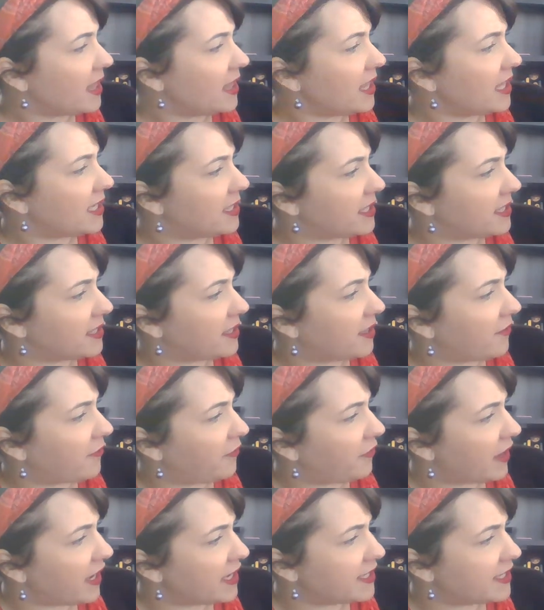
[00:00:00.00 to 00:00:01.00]
This is the
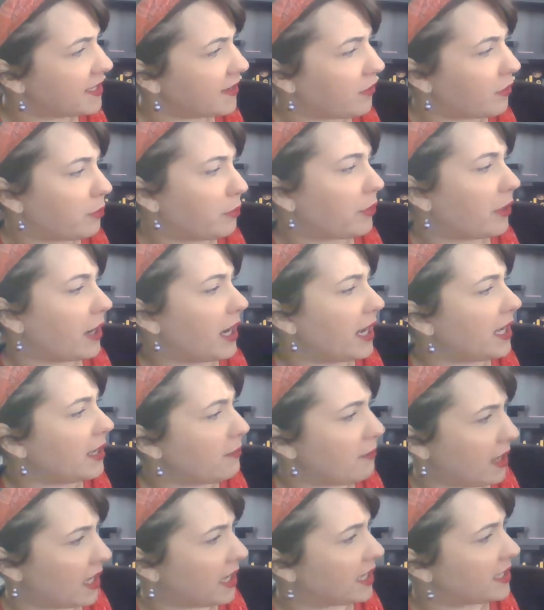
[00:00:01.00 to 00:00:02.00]
face of a
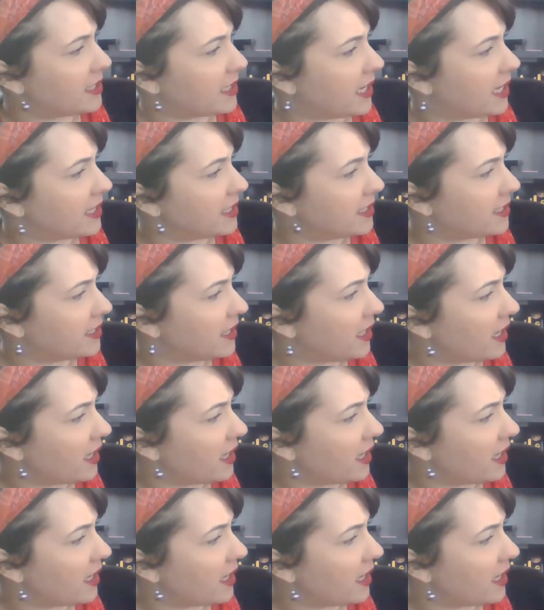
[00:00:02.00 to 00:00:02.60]
praying mantis.